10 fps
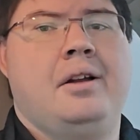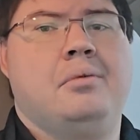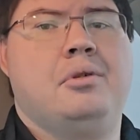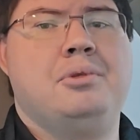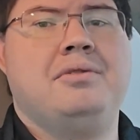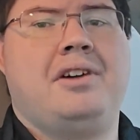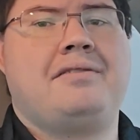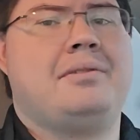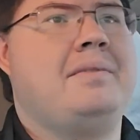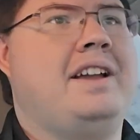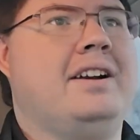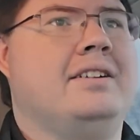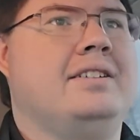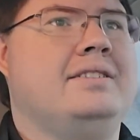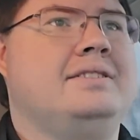we'll move on from
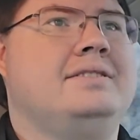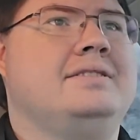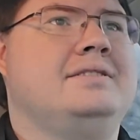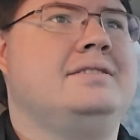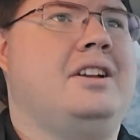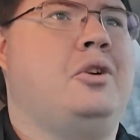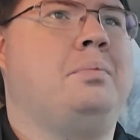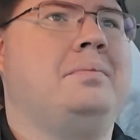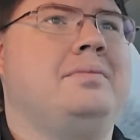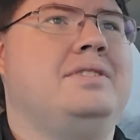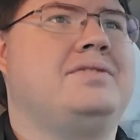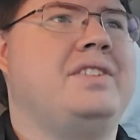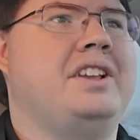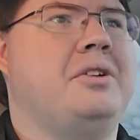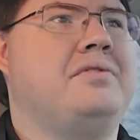there. I hope this
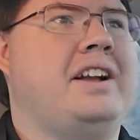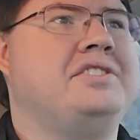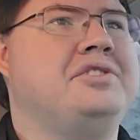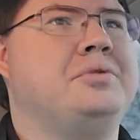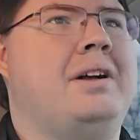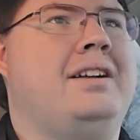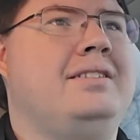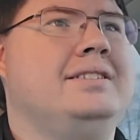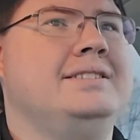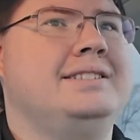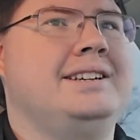video finds you well, and